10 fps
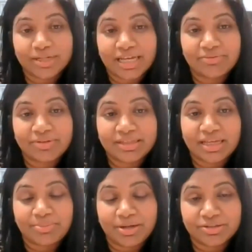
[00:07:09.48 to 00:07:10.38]
more carefully in
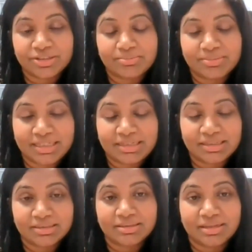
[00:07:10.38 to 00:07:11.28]
their partnership
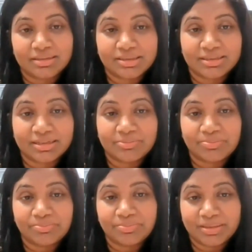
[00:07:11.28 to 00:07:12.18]
deed is
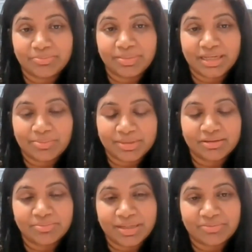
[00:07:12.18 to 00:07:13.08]
going to become
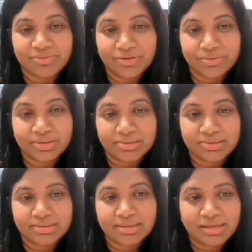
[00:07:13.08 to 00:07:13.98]
another big
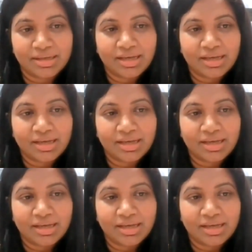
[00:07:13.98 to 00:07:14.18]
focus.